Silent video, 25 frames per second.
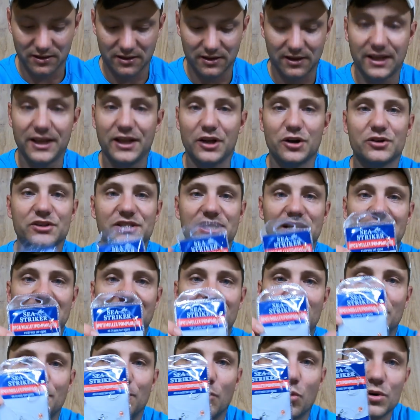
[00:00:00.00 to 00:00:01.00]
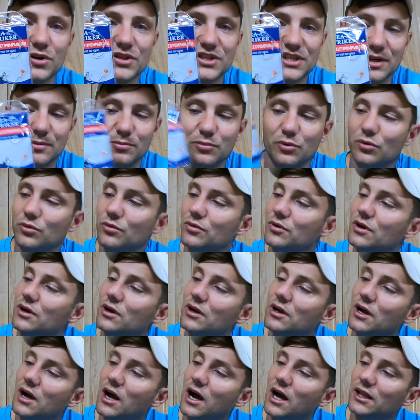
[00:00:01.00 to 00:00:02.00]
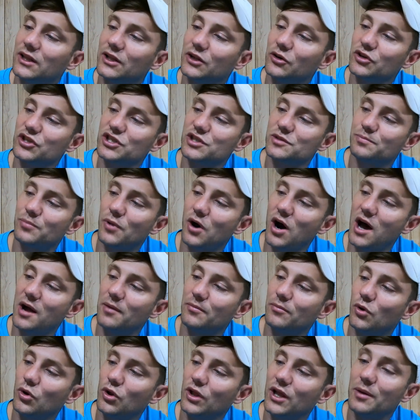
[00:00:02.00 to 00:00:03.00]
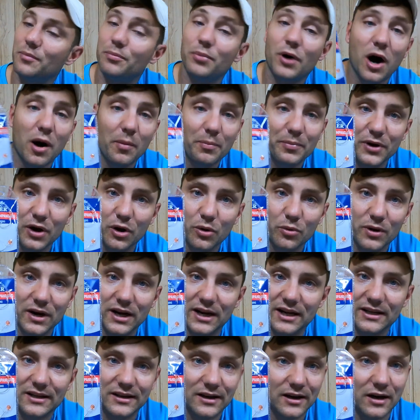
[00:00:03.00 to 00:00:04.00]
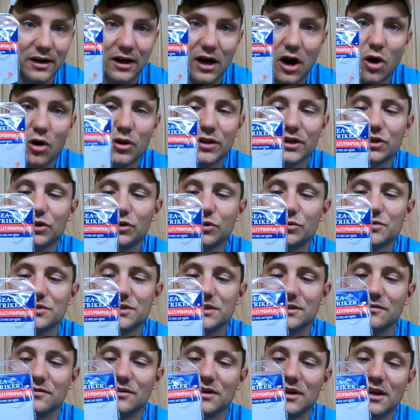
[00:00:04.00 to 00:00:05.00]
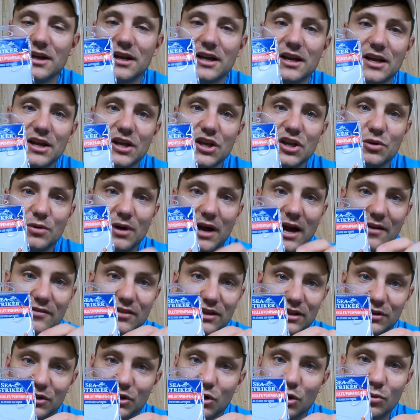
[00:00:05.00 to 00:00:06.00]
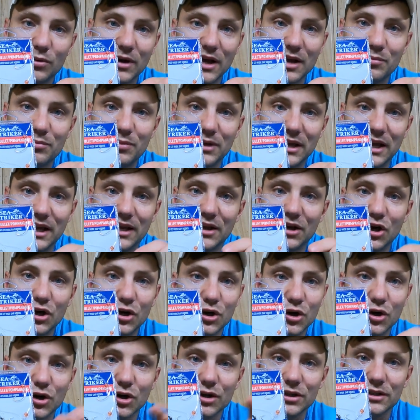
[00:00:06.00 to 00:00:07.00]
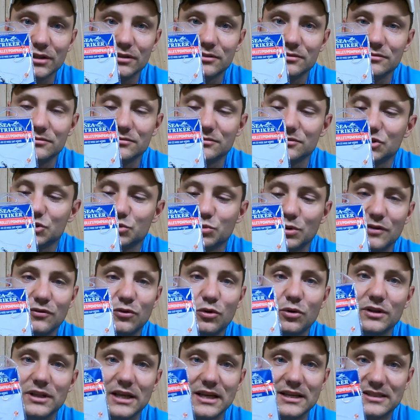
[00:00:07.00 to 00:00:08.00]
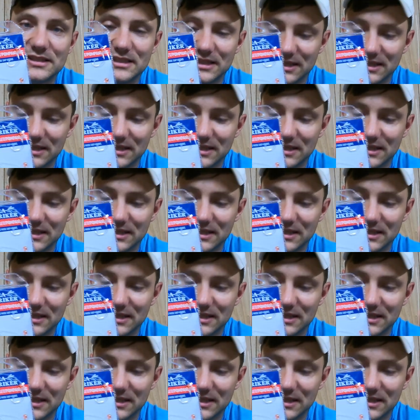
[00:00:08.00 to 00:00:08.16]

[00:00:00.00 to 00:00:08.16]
Here's even more simple. A little spot mullet pompano rig, all inclusive. You have the little red bead, hook, swivel, and that's